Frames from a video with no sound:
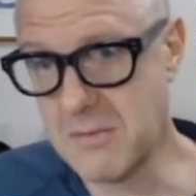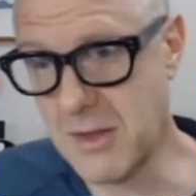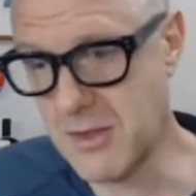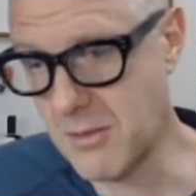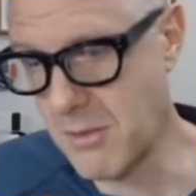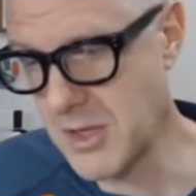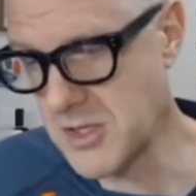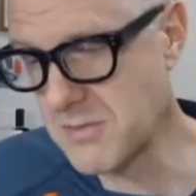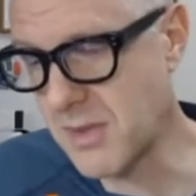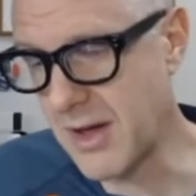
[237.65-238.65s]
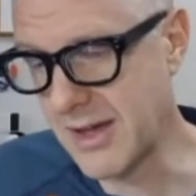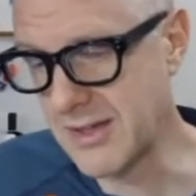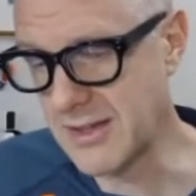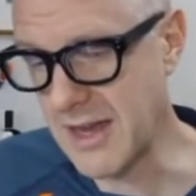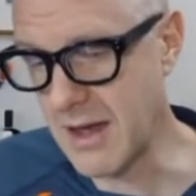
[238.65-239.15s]
but the momentum
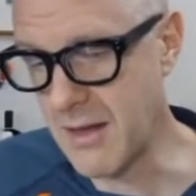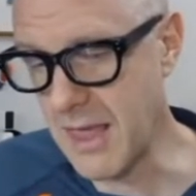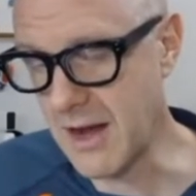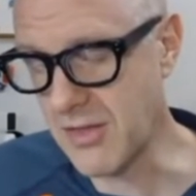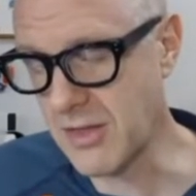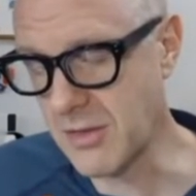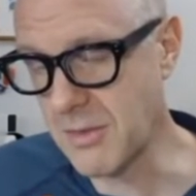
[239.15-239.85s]
behind it now, and I think the